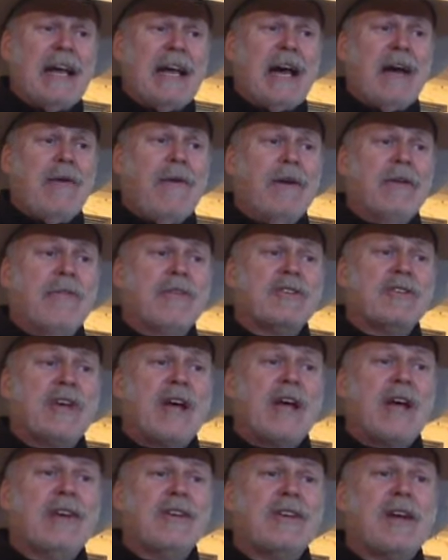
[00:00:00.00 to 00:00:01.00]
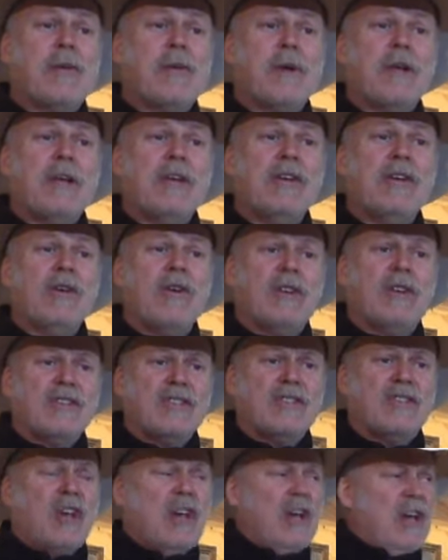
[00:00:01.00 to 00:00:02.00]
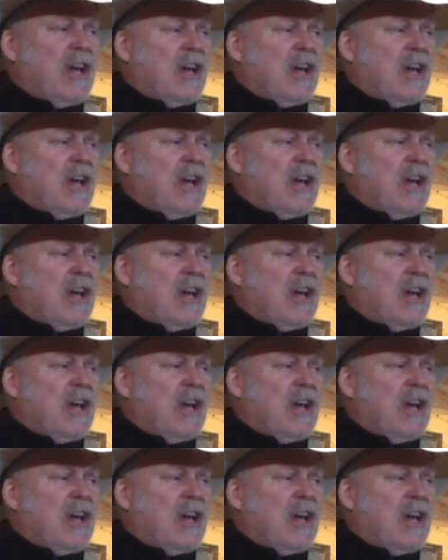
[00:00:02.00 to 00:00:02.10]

I went over, Jack, Jack, what are you doing? He says,